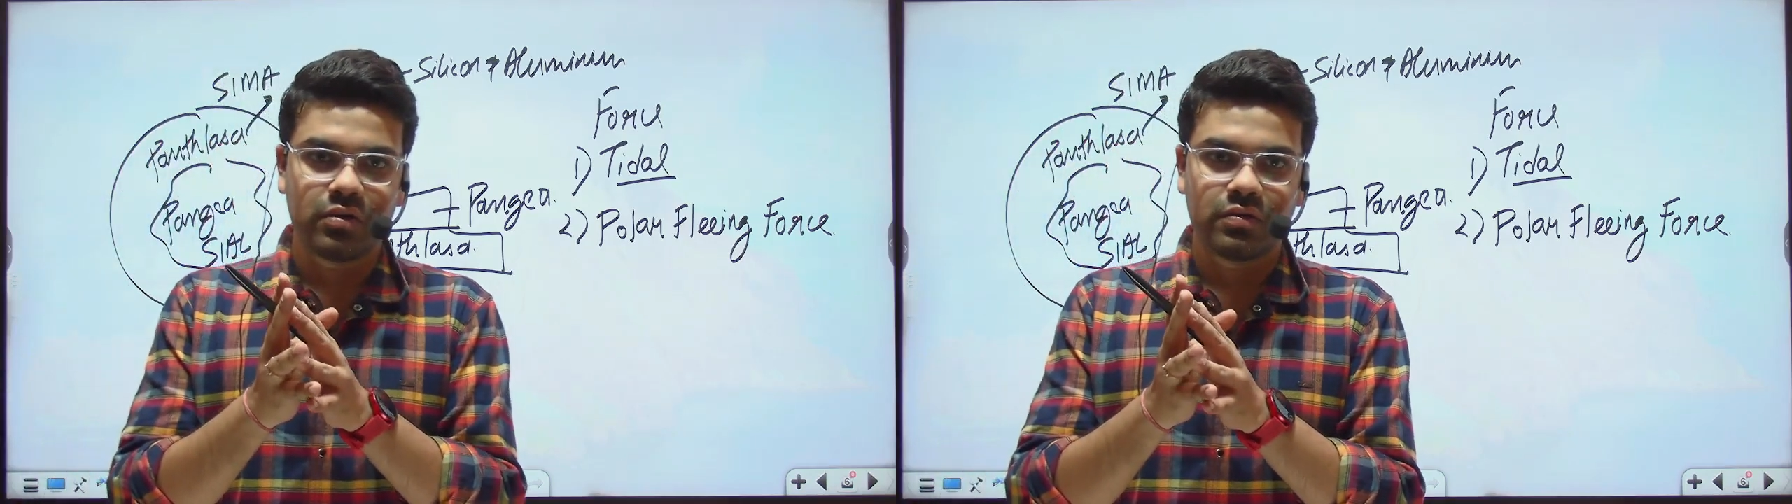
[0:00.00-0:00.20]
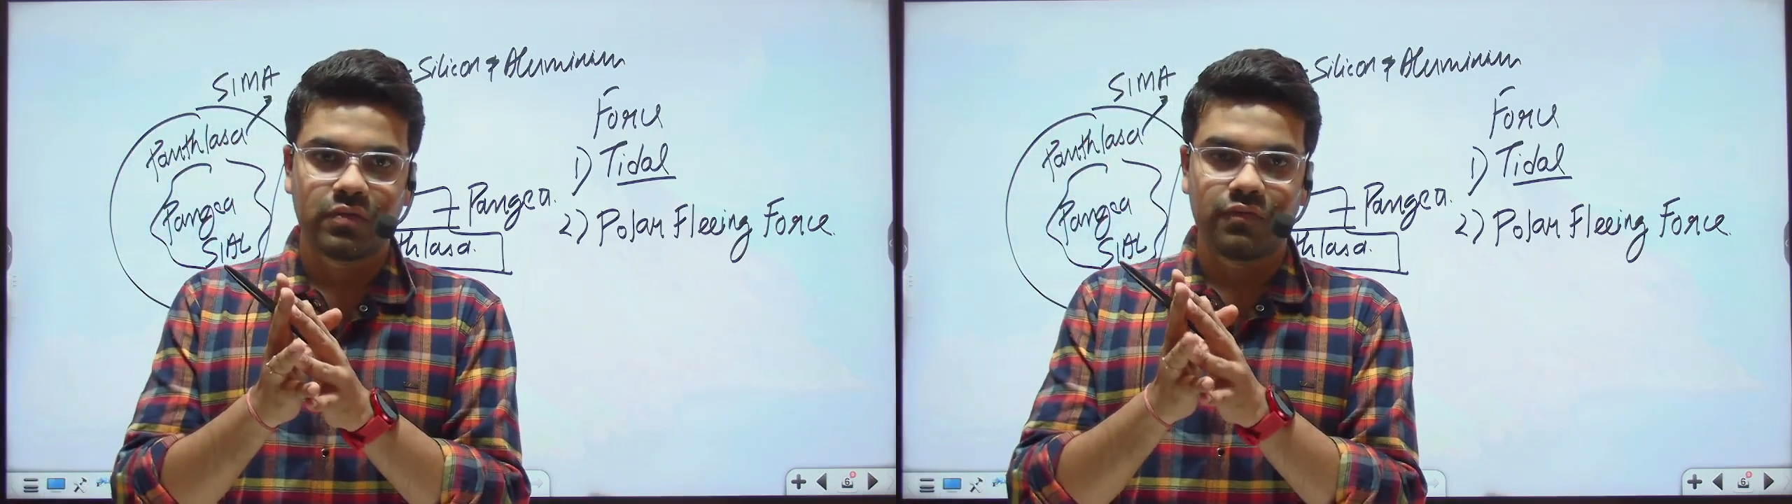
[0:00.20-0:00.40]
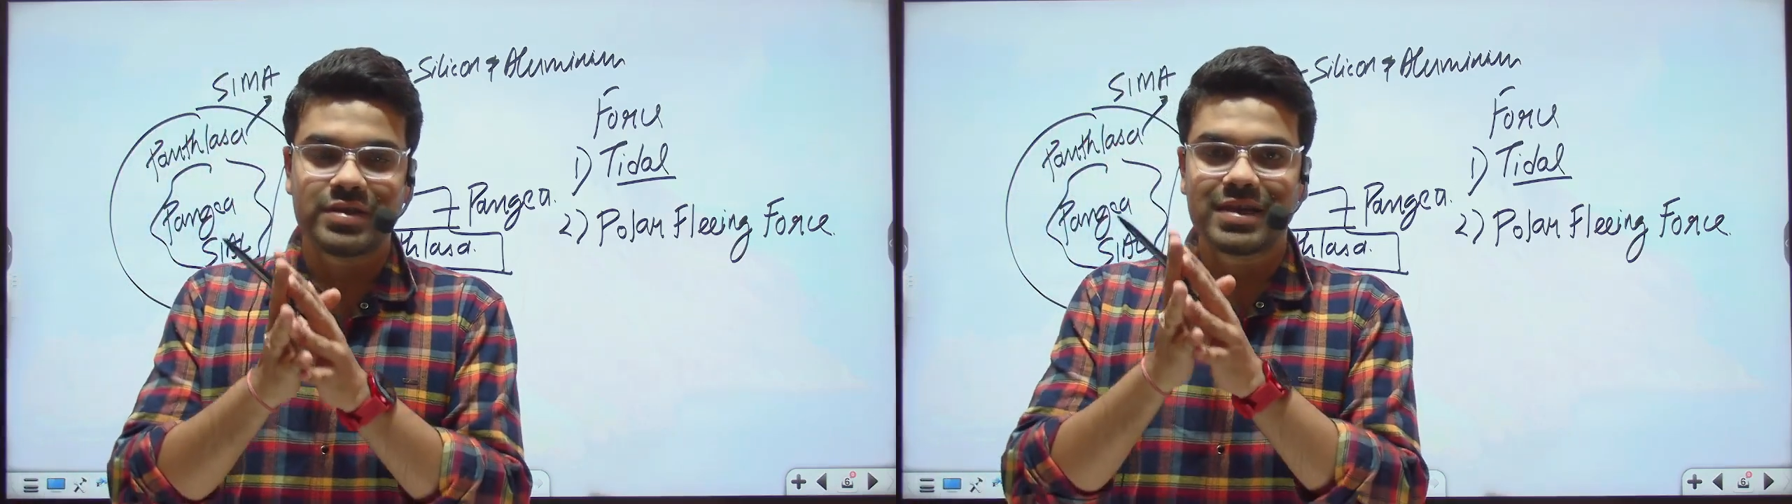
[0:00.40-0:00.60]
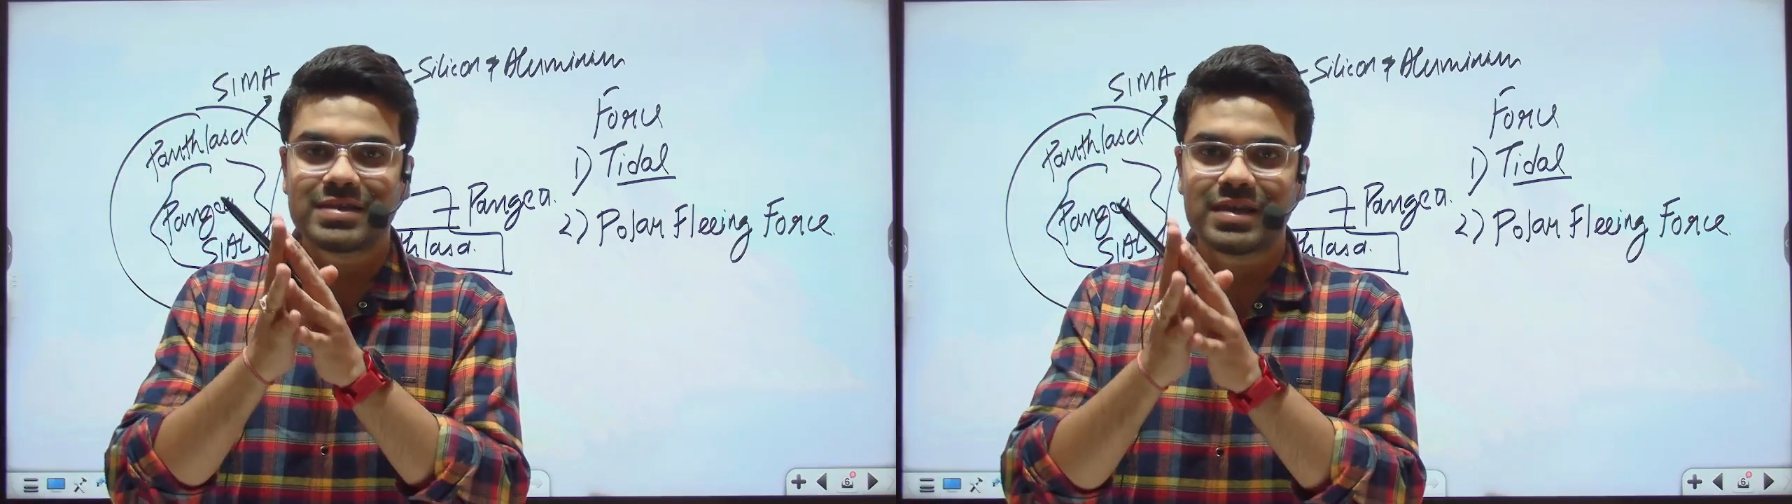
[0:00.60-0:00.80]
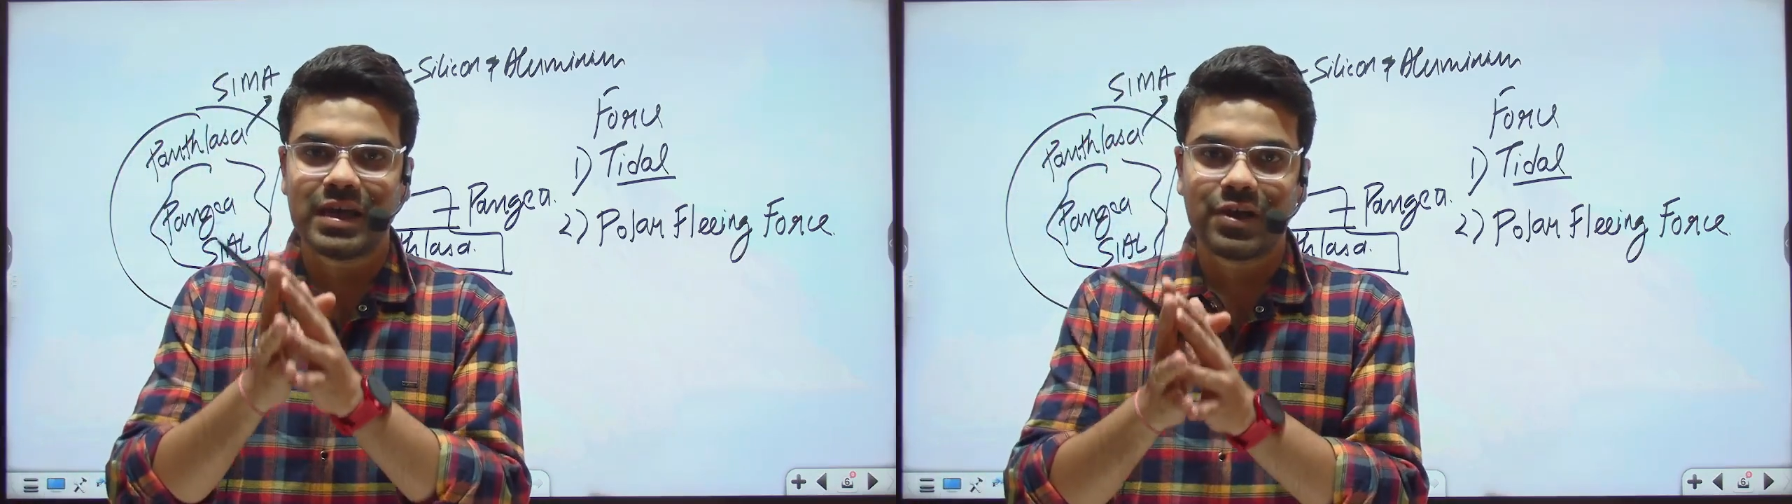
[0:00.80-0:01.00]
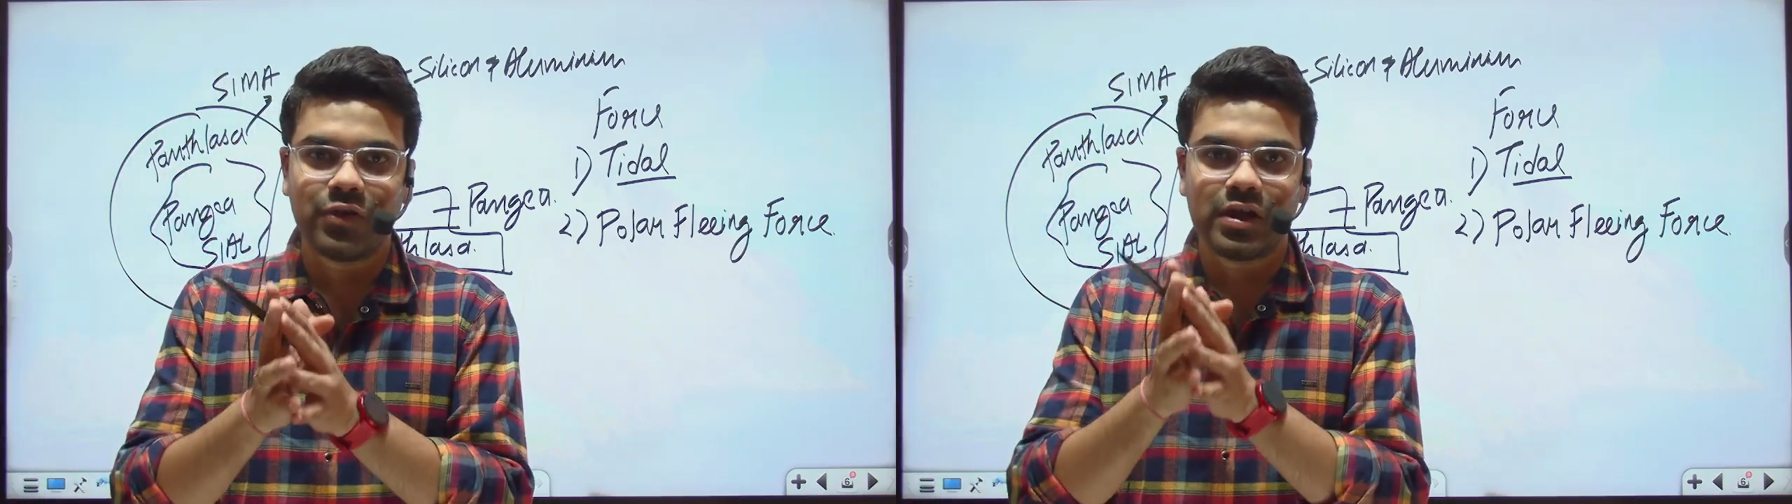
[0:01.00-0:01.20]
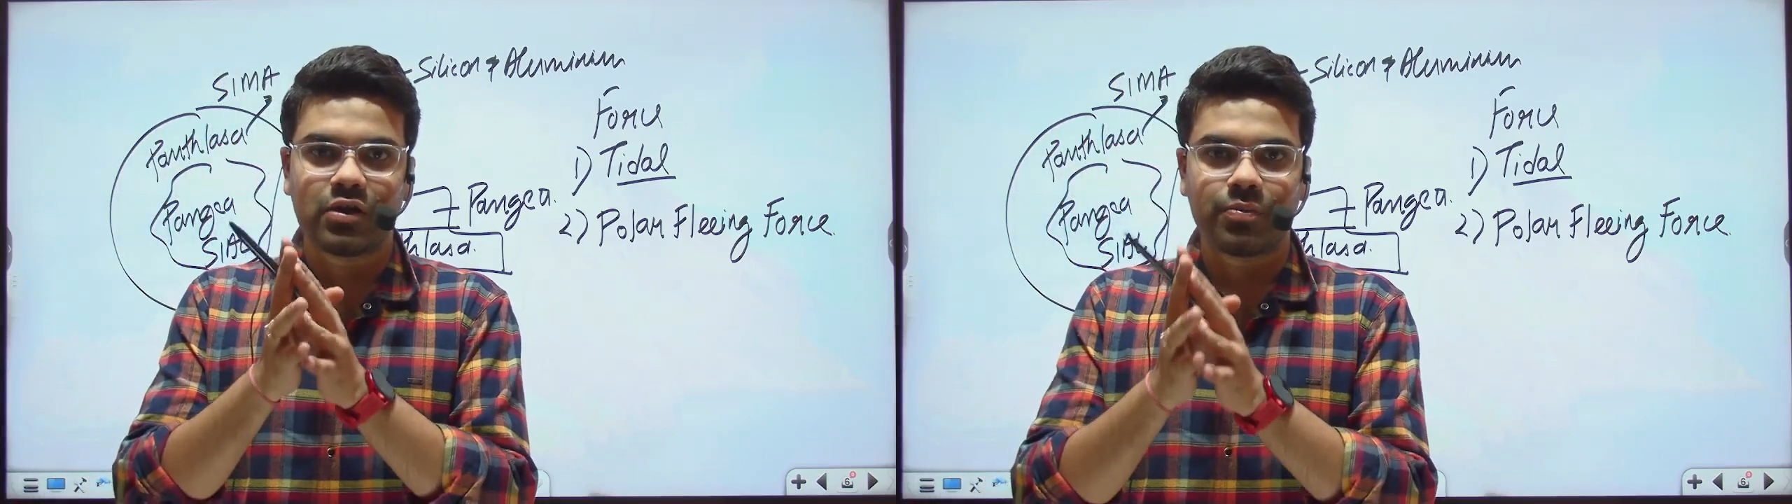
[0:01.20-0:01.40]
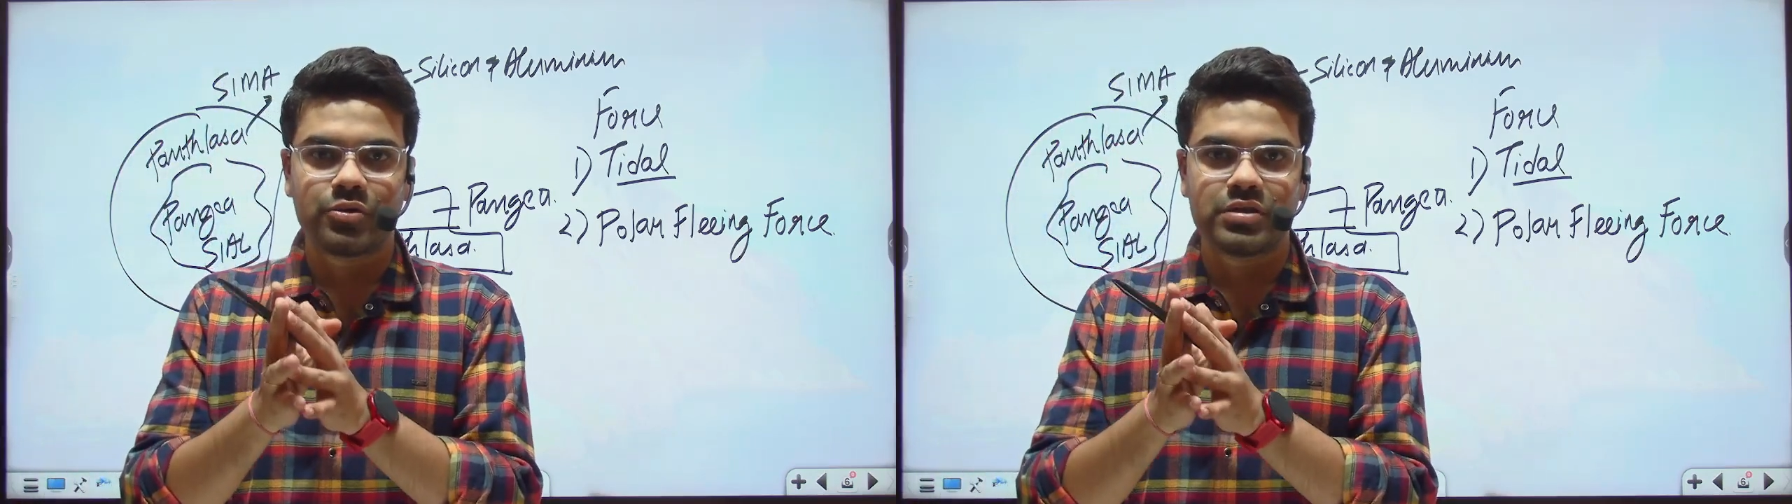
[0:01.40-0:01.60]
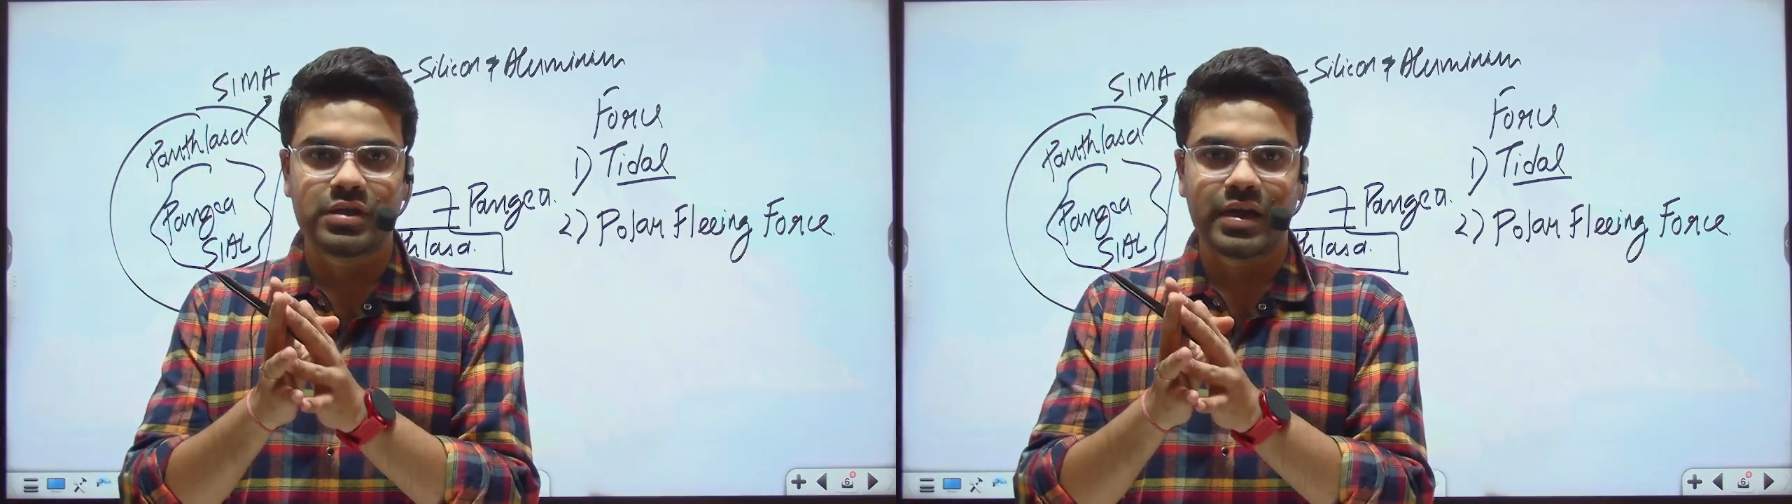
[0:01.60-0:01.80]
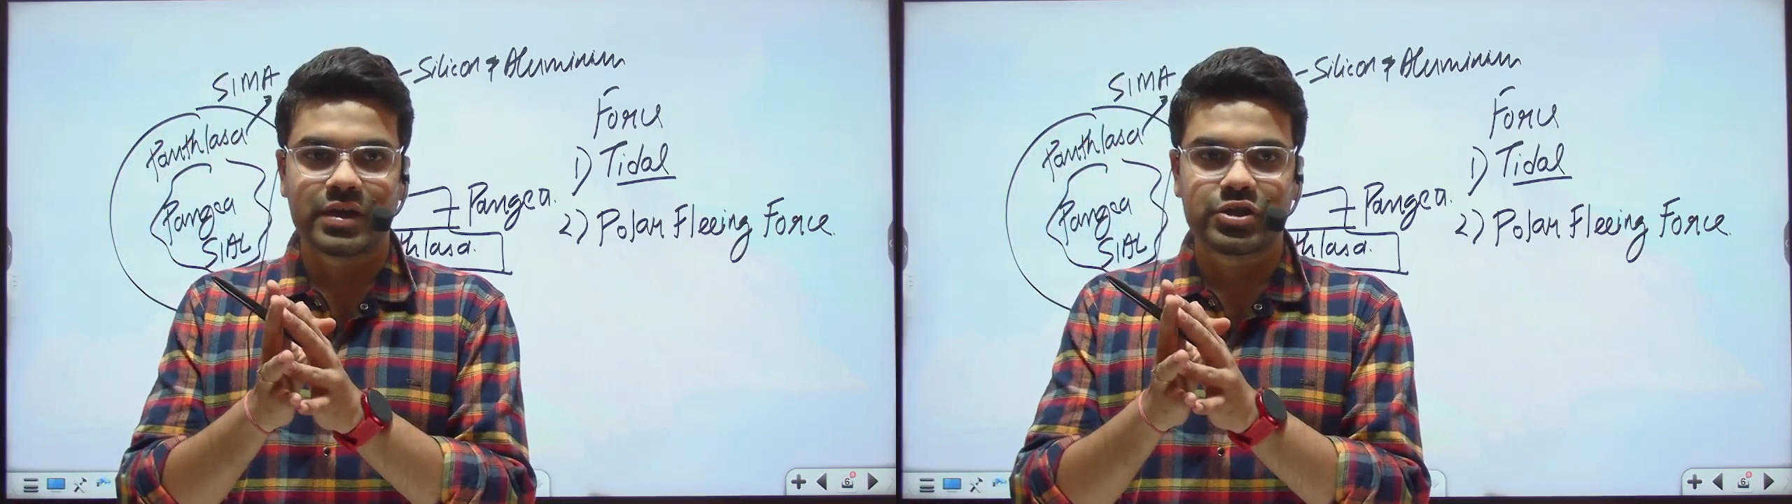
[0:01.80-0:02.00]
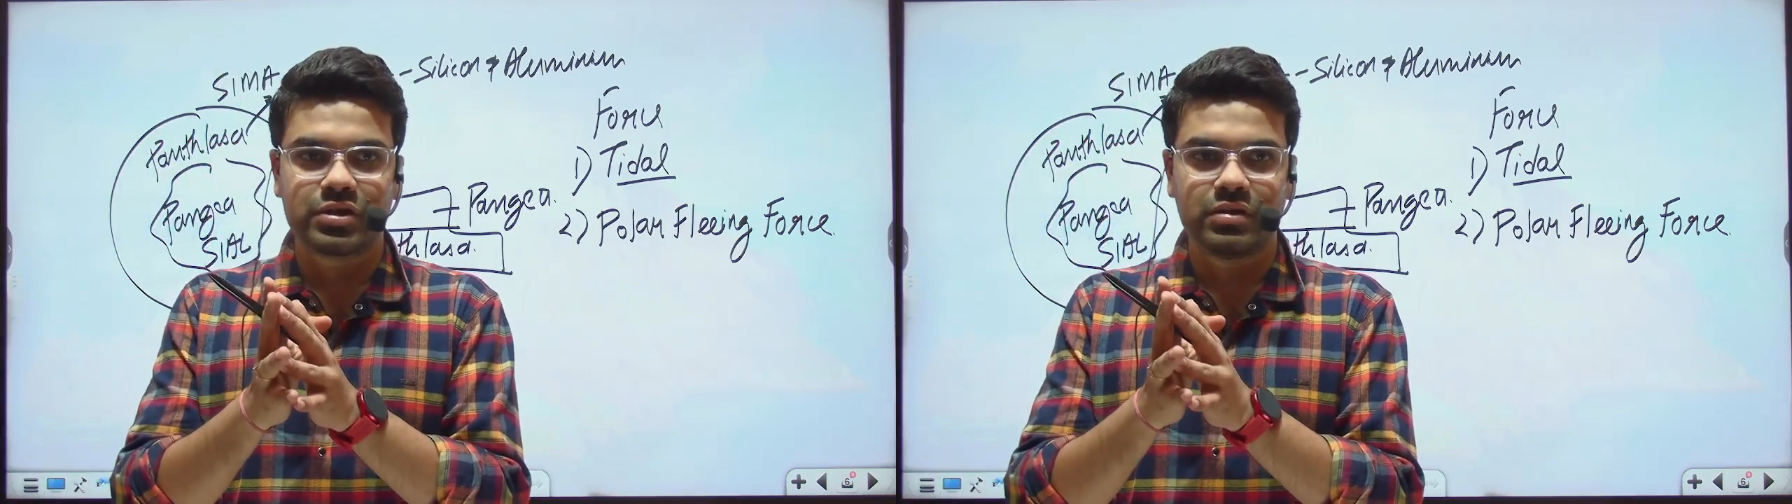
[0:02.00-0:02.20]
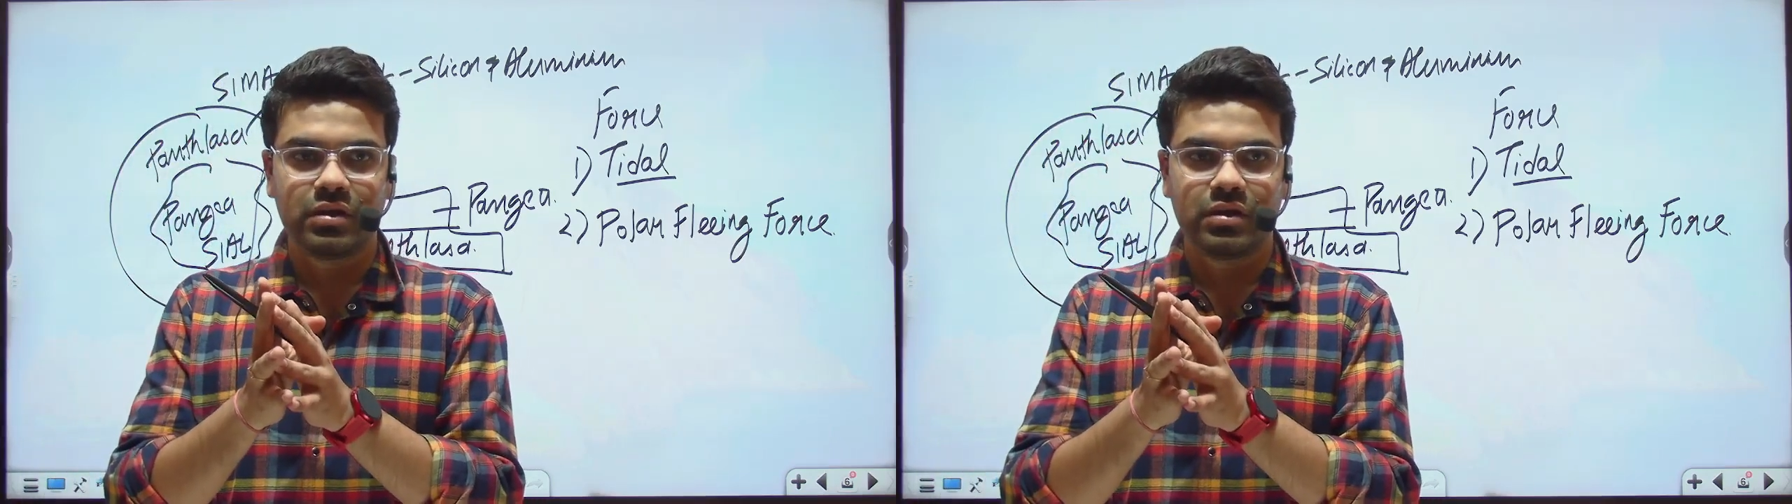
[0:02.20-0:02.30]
which has equal and opposite reaction,